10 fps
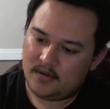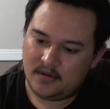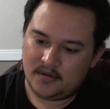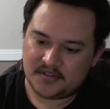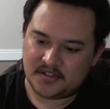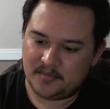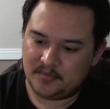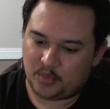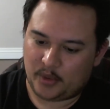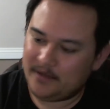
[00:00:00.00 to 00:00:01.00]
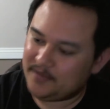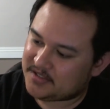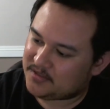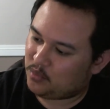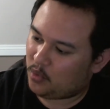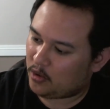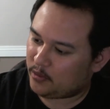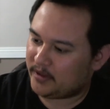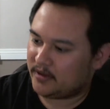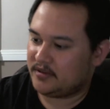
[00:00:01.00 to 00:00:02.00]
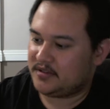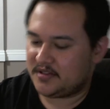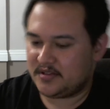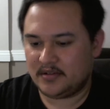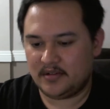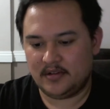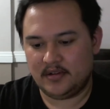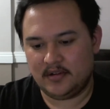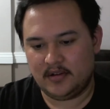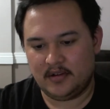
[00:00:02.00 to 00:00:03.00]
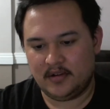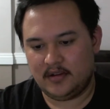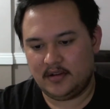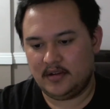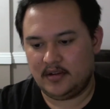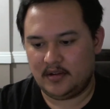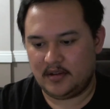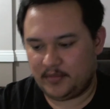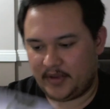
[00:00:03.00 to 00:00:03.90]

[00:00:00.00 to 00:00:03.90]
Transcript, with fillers: some Bravest Warriors. We've got